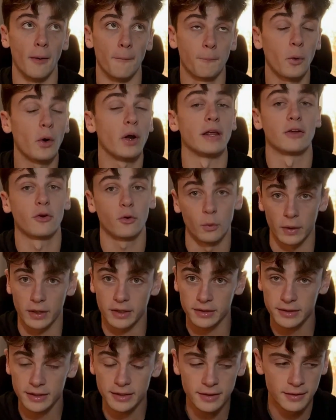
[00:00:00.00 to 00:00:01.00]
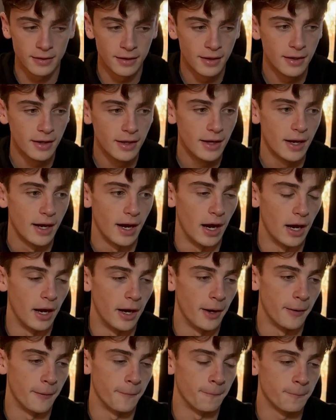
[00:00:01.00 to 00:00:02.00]
pretty quickly.
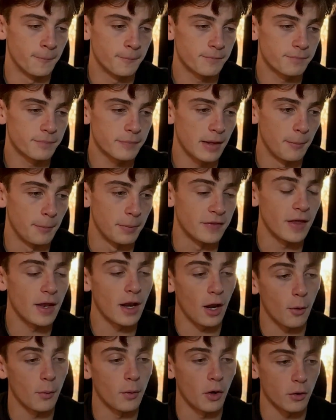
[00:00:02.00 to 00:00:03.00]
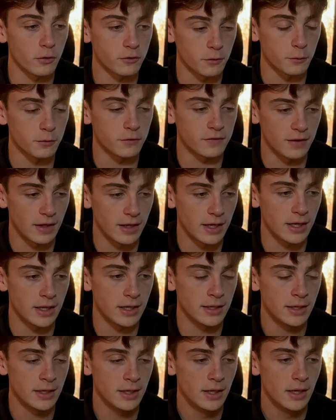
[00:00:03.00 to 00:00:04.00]
But then I would also
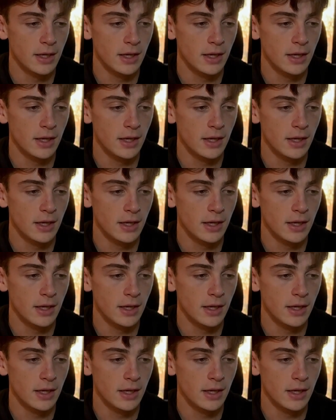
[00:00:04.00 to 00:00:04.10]
say,